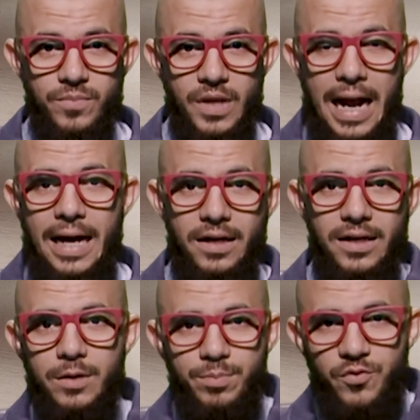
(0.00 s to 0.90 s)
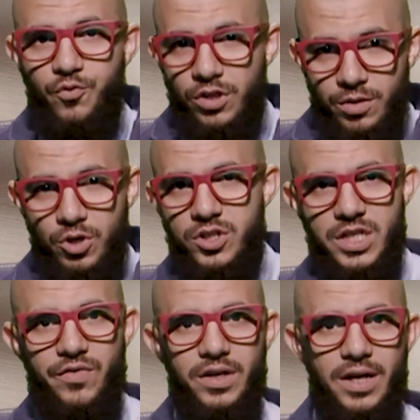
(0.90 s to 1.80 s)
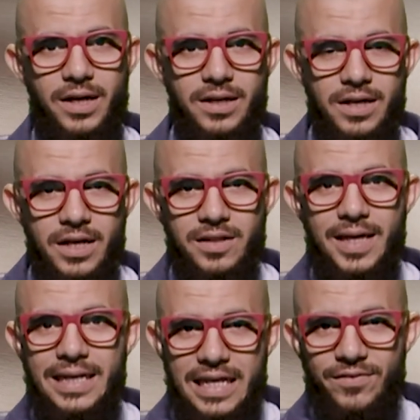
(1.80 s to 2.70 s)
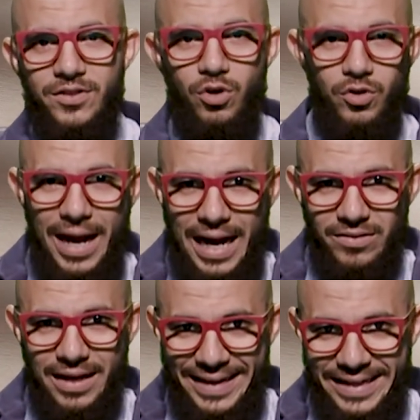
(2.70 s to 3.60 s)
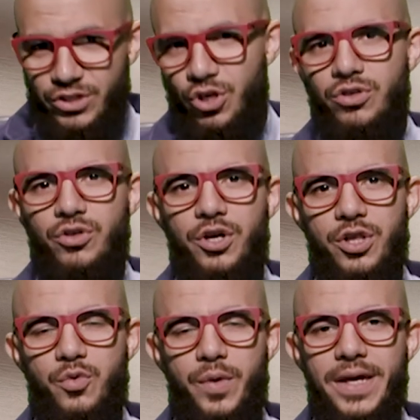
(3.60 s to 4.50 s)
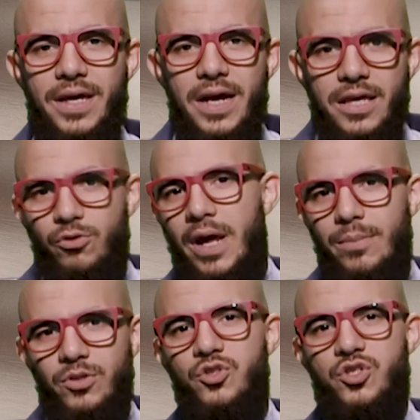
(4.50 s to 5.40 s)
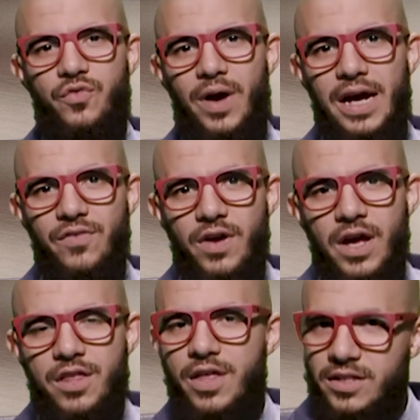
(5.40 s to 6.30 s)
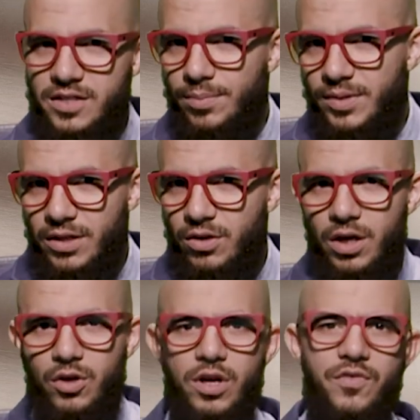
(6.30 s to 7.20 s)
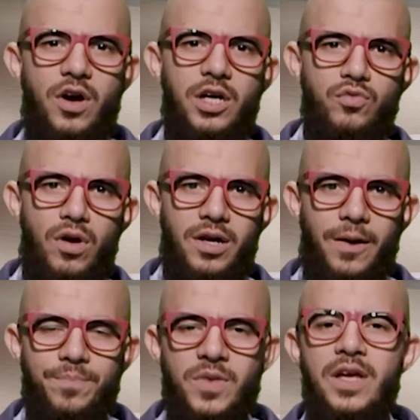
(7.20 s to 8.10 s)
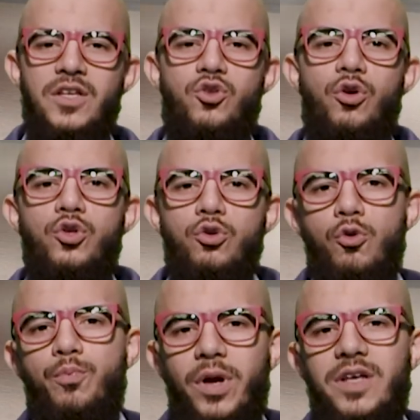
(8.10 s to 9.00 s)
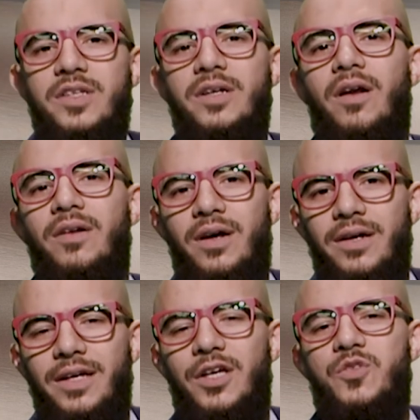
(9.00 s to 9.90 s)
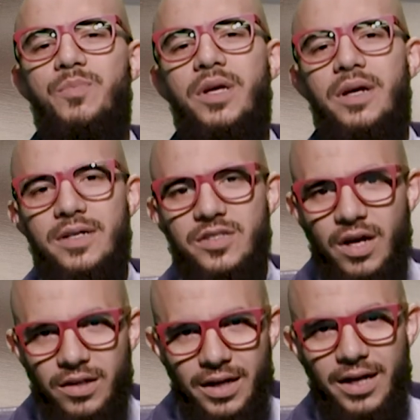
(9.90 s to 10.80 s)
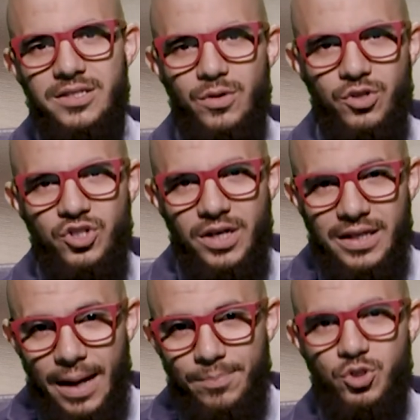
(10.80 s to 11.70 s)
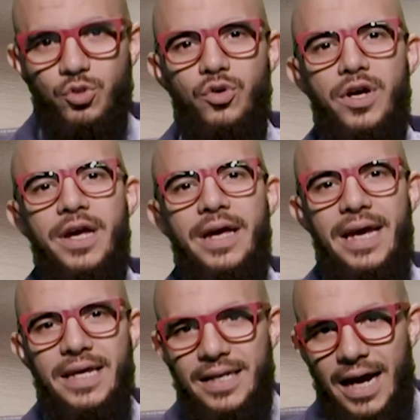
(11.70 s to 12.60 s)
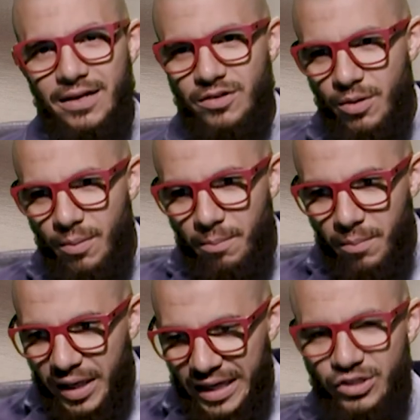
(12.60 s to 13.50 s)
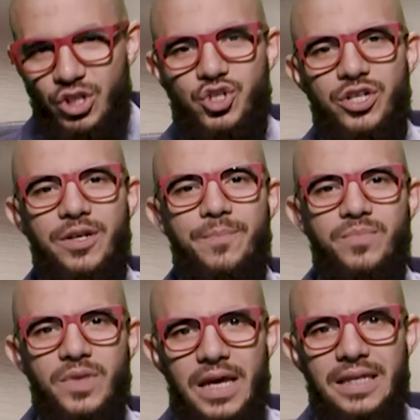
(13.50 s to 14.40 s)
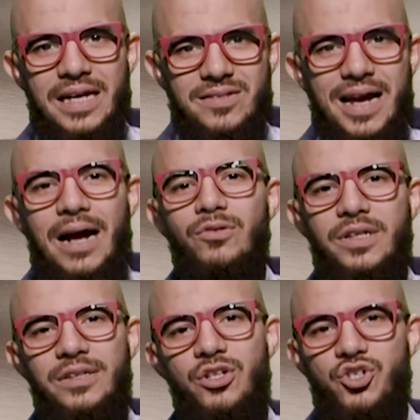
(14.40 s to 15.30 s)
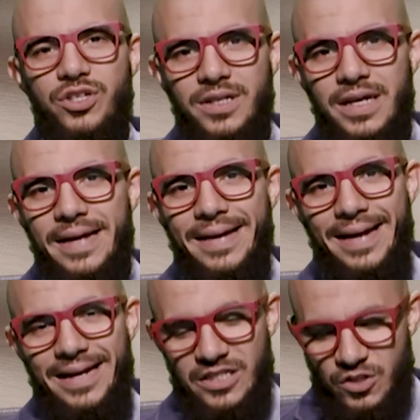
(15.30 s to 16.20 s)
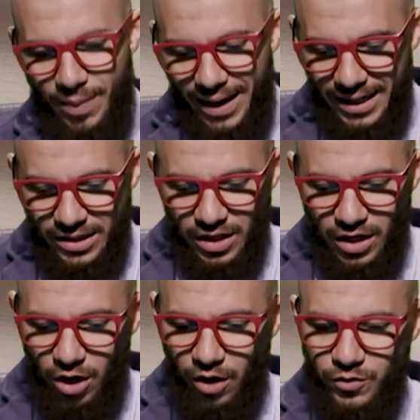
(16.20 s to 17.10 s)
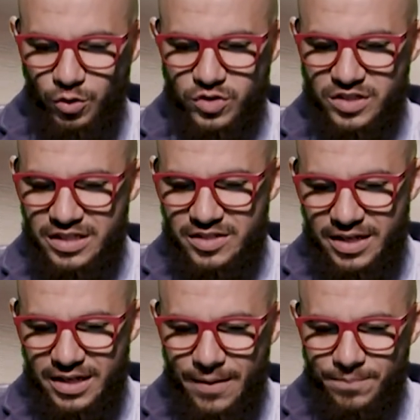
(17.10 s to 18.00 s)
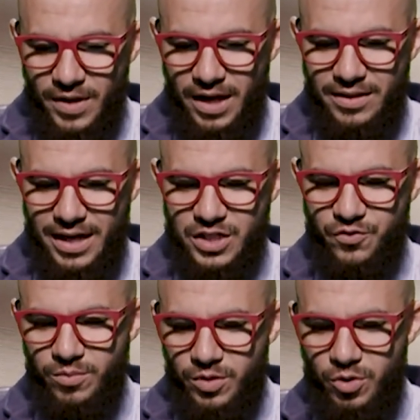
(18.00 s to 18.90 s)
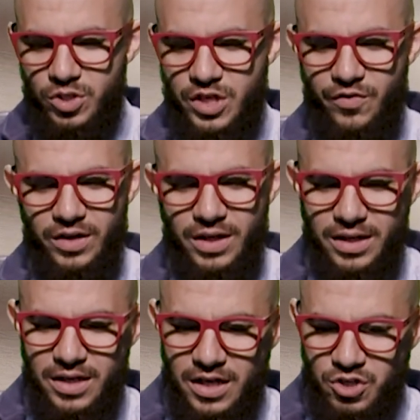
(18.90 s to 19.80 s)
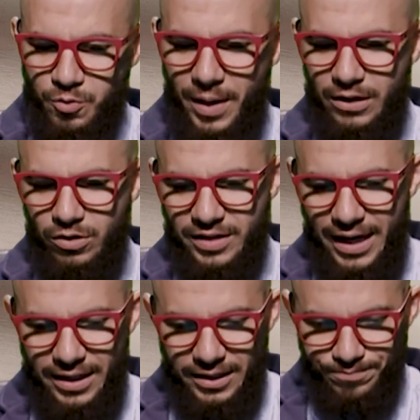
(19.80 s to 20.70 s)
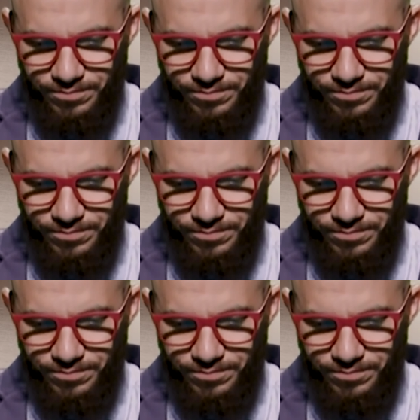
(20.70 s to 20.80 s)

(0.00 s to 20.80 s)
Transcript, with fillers: Had it not been for the mercy of Allah, that even though you had that internal earthquake, you're able to survive, then something uh, could have gone wrong. So you praising Allah is because Allah Azza wa Jal kept you in that condition, in that sound condition, in spite of you sneezing and that is from the mercy of Allah subhanahu wa ta'ala.